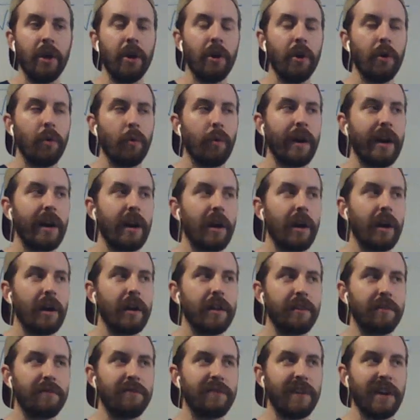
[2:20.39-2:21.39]
where
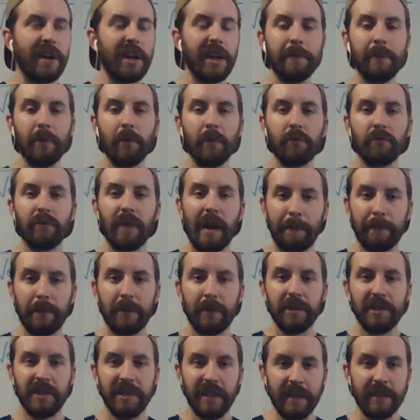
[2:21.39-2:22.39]
the variable
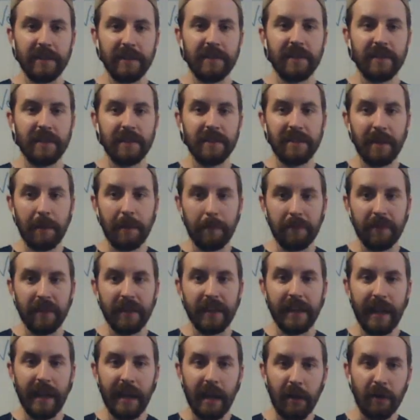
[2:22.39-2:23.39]
represents
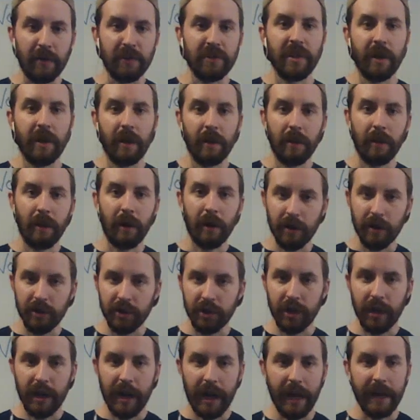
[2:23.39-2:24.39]
something else, a
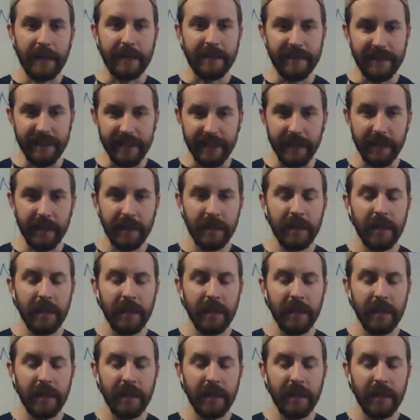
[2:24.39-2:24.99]
larger idea,